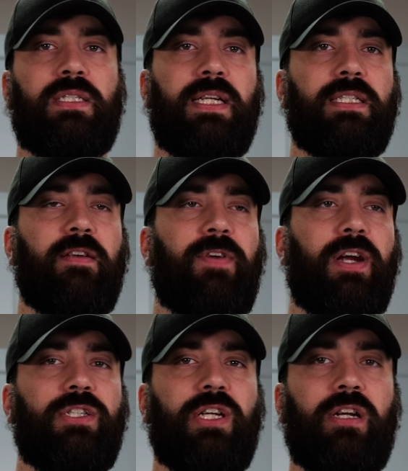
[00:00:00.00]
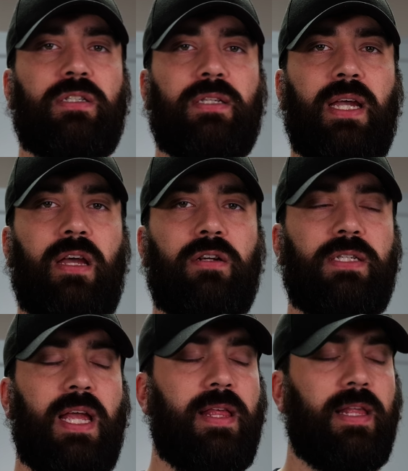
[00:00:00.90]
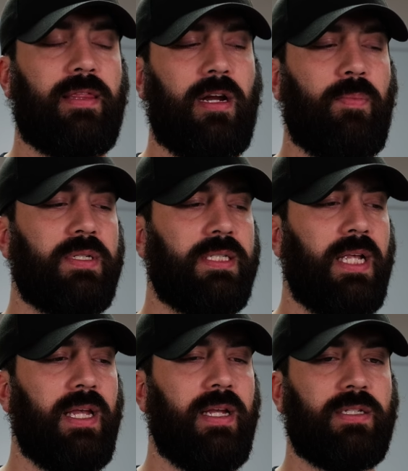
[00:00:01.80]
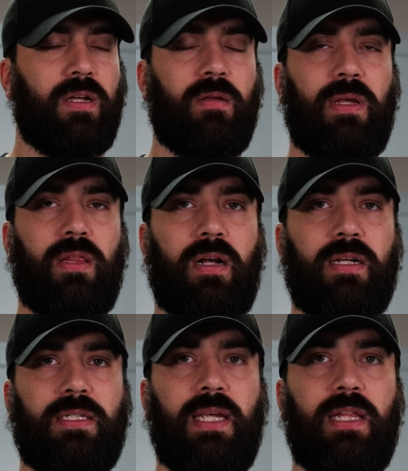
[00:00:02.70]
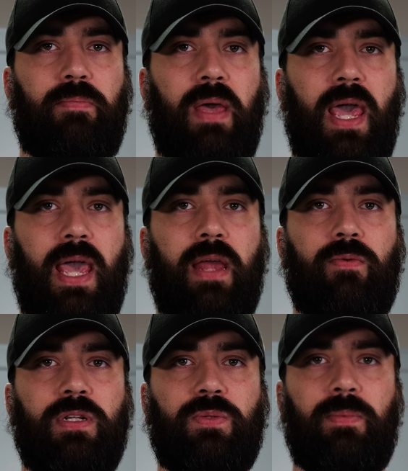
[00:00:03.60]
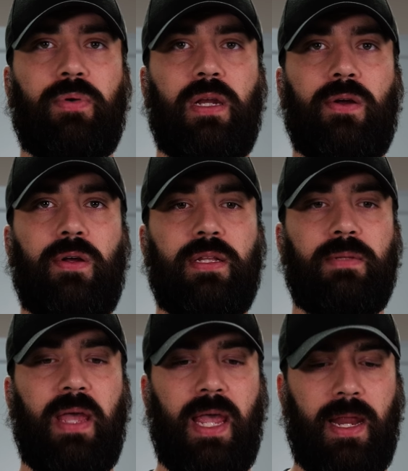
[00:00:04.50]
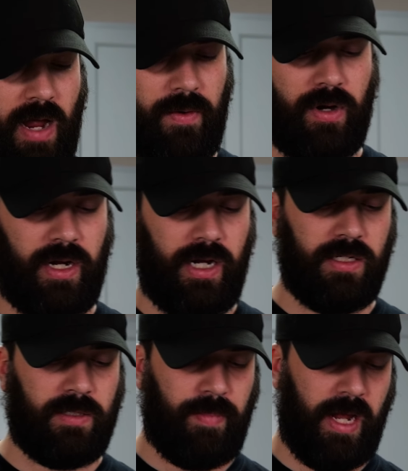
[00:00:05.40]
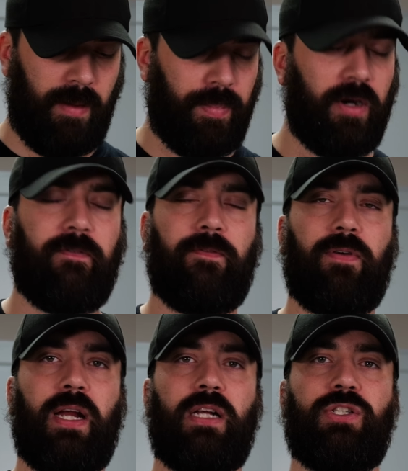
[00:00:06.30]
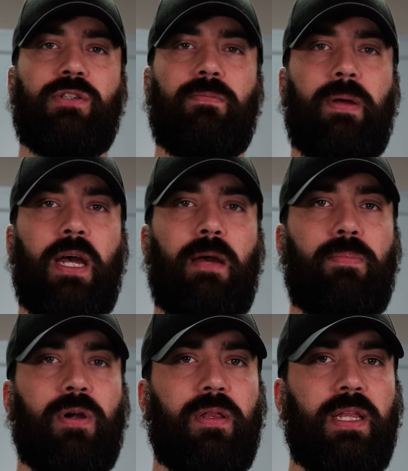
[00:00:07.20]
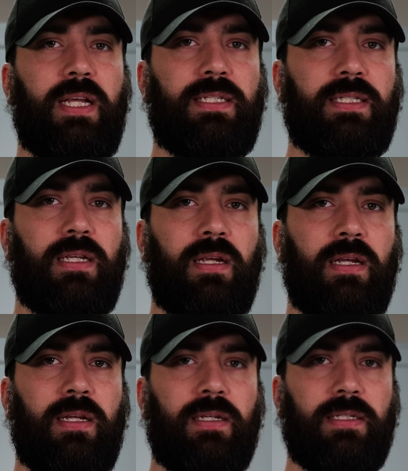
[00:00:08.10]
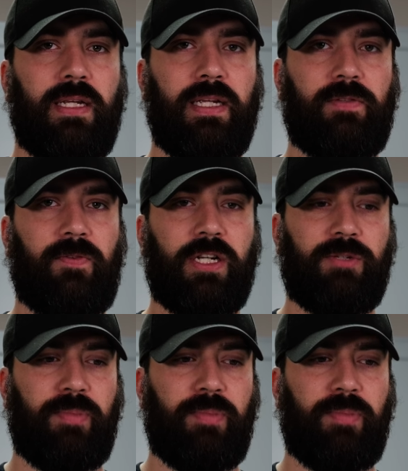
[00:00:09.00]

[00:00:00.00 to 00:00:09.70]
season it very generously, understanding that 30% is going to be lost in the pan once we put it on the pan. Now we're going to use pepper, fresh pepper. This is fresh